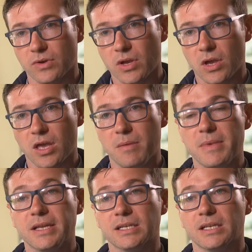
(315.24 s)
to
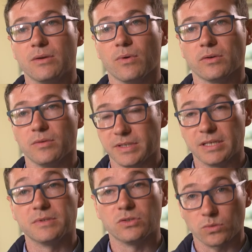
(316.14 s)
immediately work when he
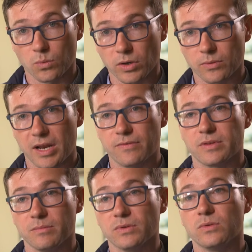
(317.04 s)
seems to just work with
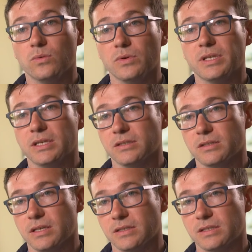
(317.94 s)
everything. But the one thing
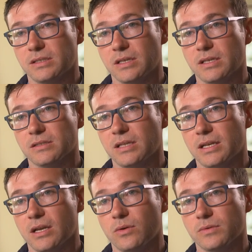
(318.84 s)
is is is
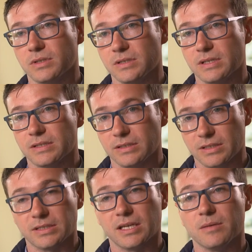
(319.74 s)
that he always
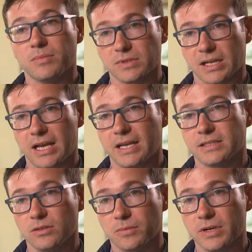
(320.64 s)
consistent is that he puts
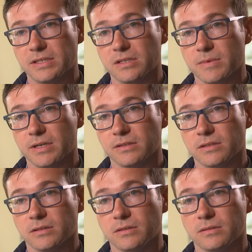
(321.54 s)
class and upgrades his mirrors.